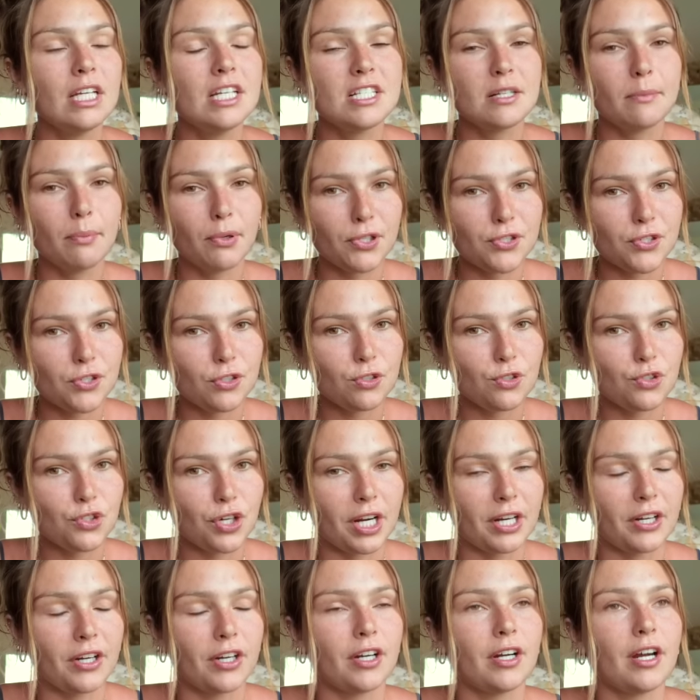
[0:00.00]
a personal
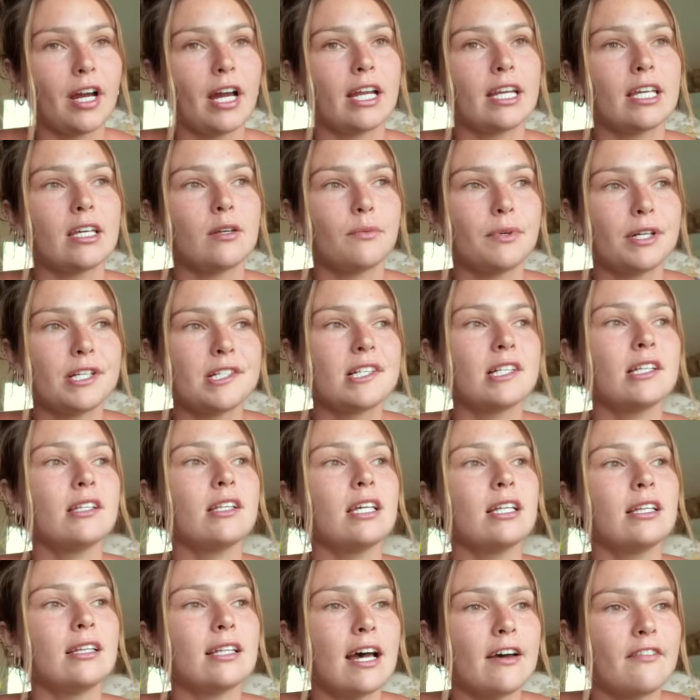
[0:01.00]
trainer, and he
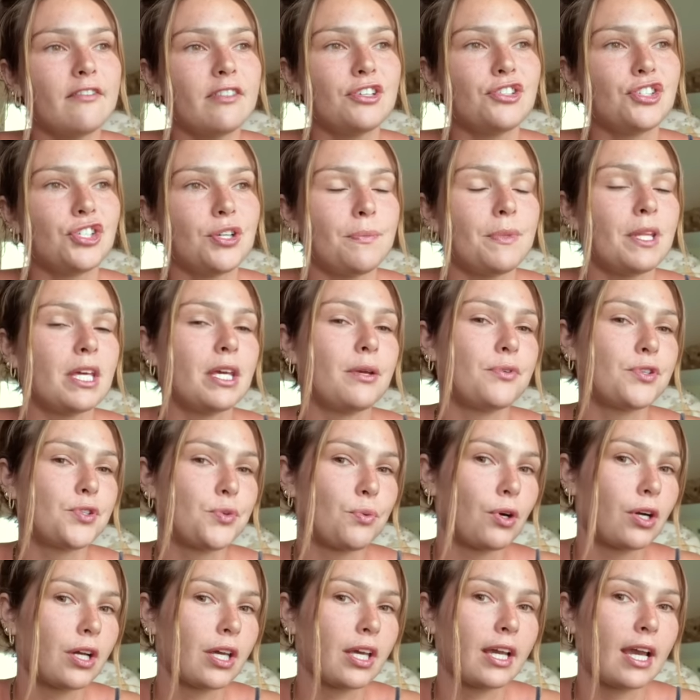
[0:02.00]
recently left the gym that he was
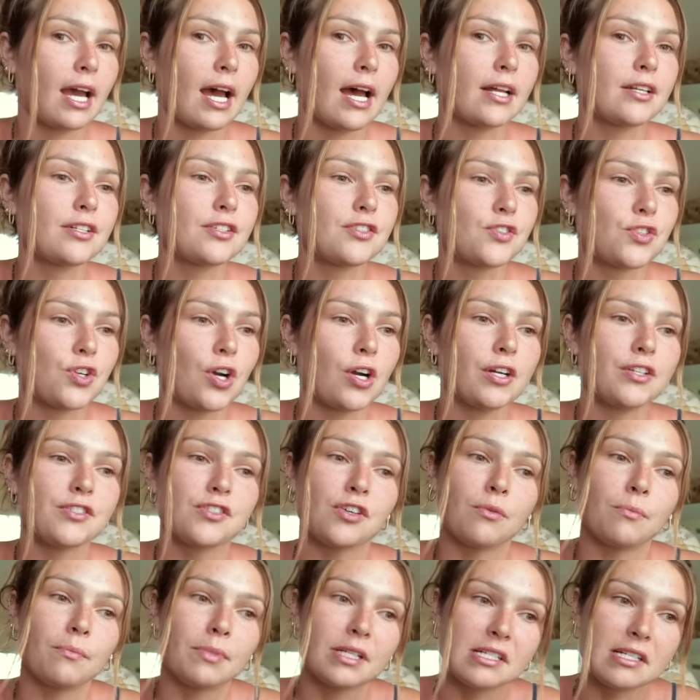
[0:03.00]
working at to start his
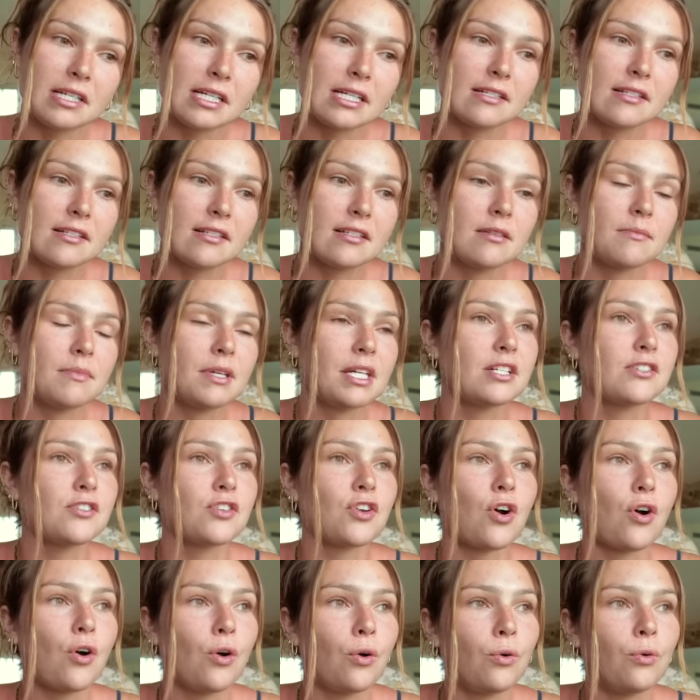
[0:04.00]
own business, to be his
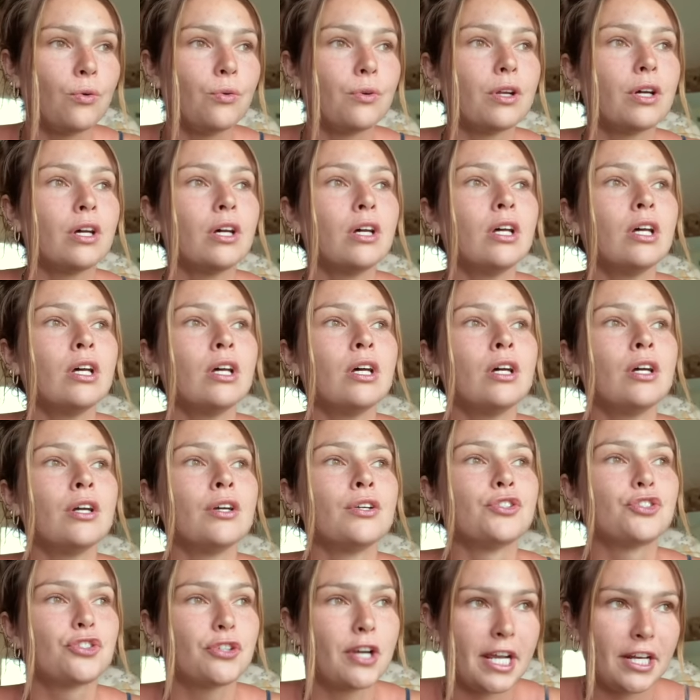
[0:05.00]
own
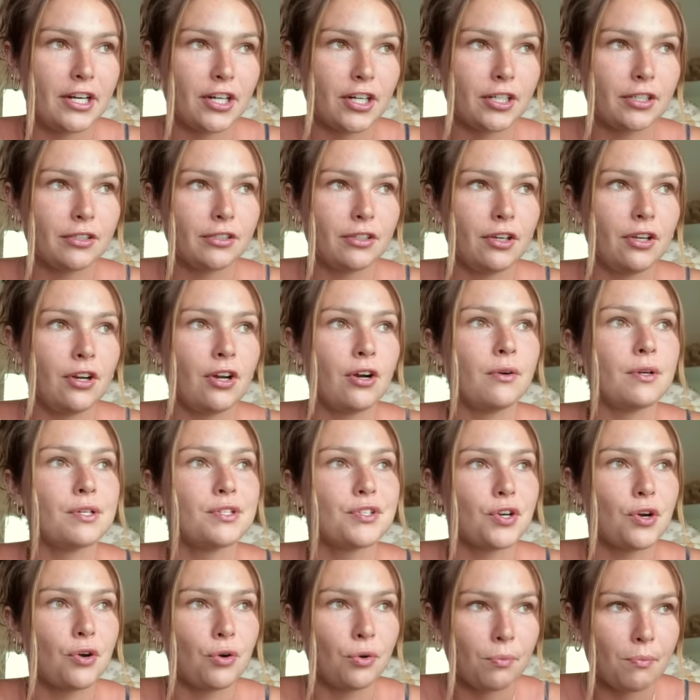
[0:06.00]
trainer, his
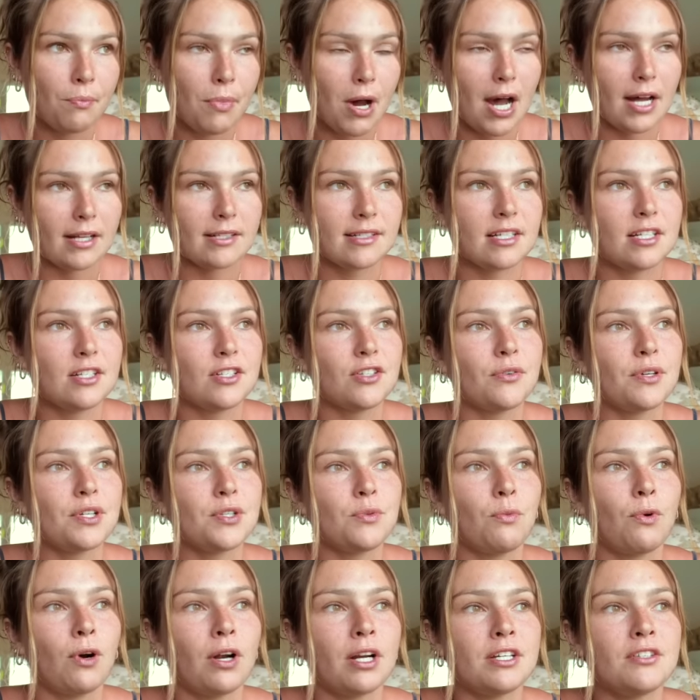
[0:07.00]
own boss. He's
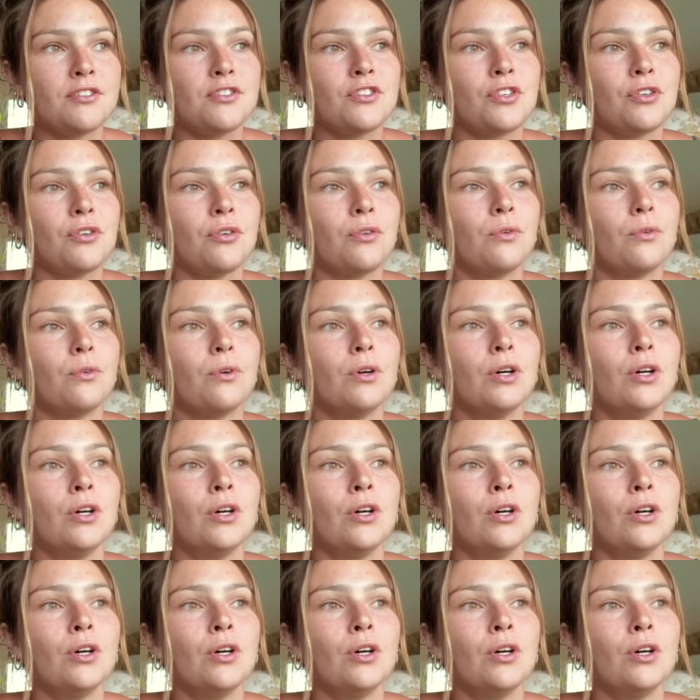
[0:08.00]
always wanted to